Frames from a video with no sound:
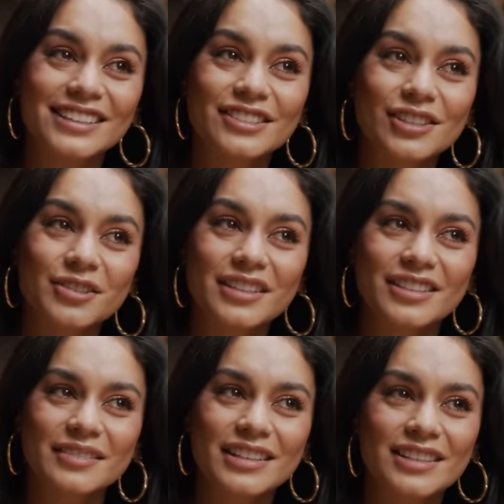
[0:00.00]
It's so,
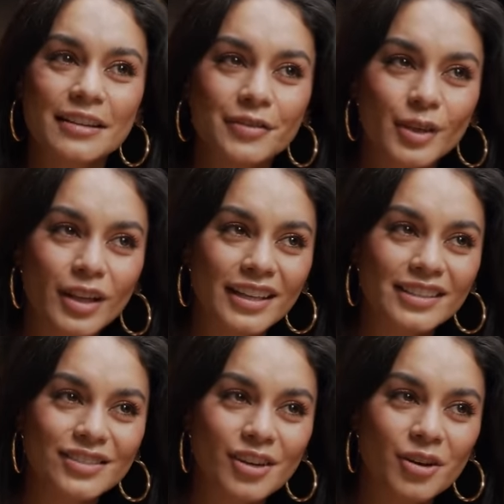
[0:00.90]
because I feel like
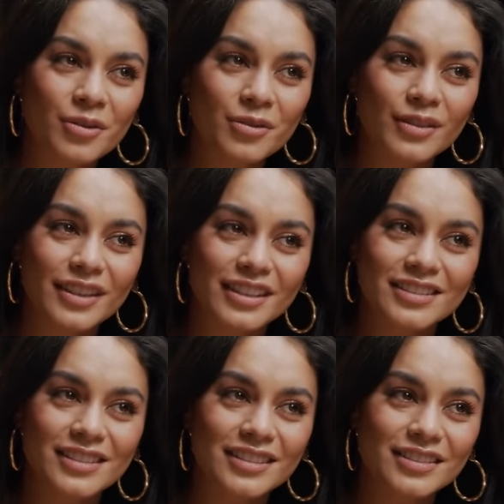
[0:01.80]
it's so
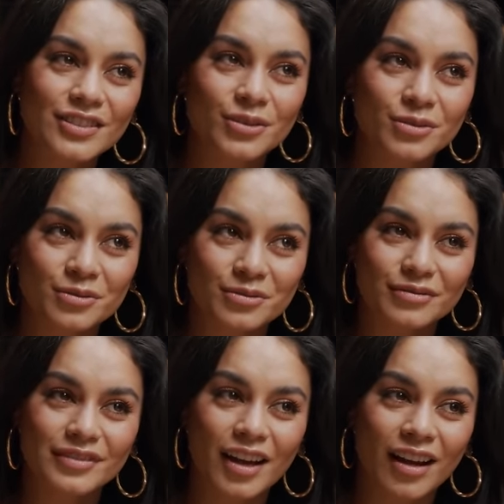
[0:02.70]
easy to
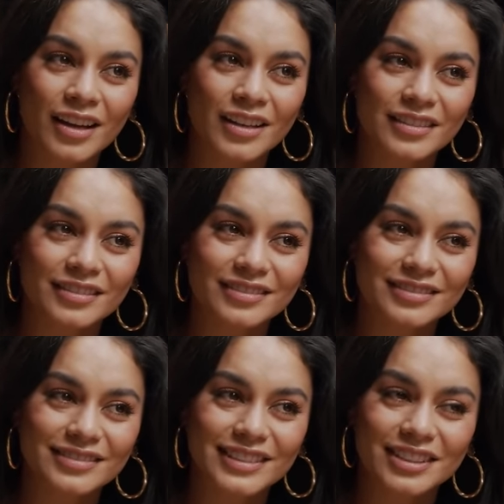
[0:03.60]
not
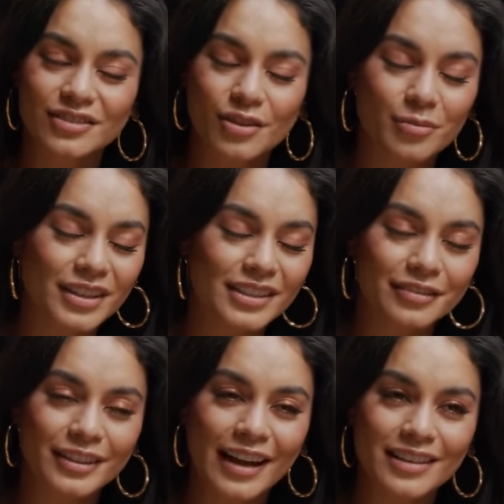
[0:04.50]
in so many
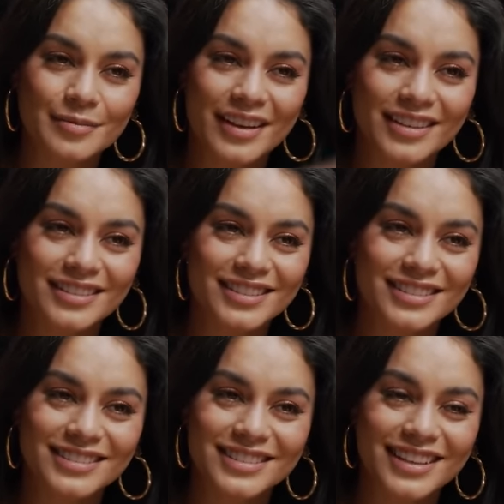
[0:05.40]
different aspects.
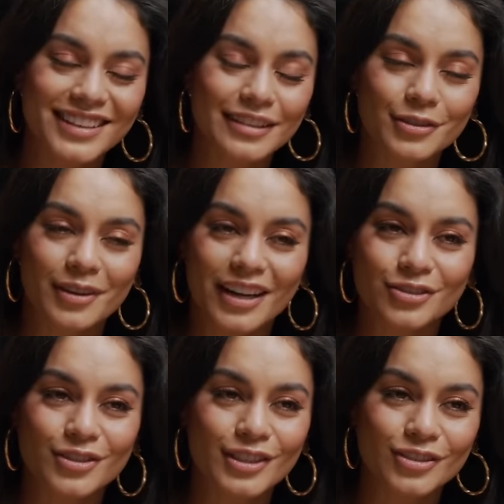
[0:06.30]
And it's like, if you
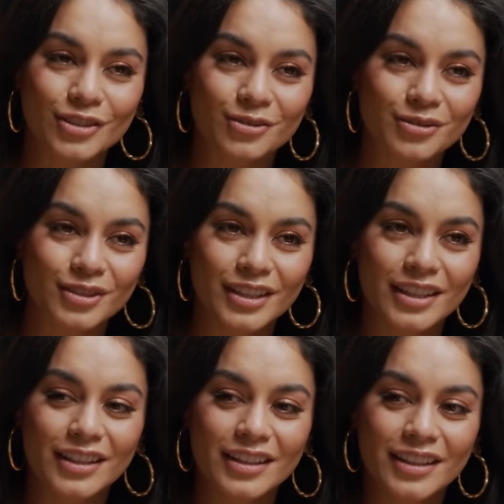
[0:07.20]
actually do,
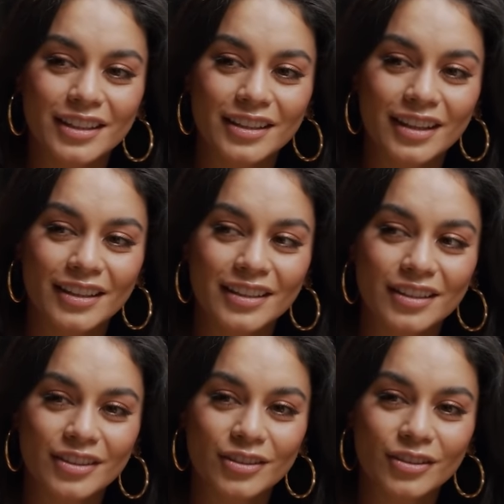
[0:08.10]
then
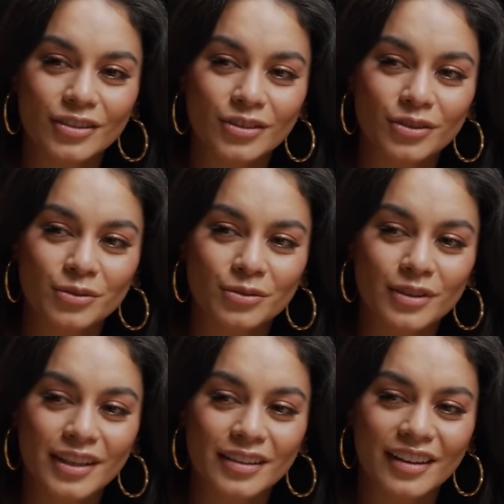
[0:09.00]
like you
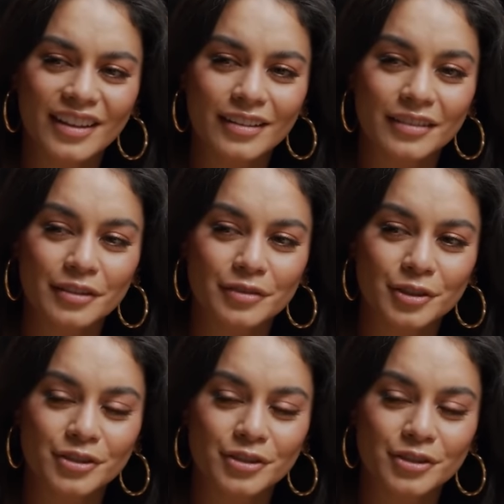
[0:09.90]
can like live your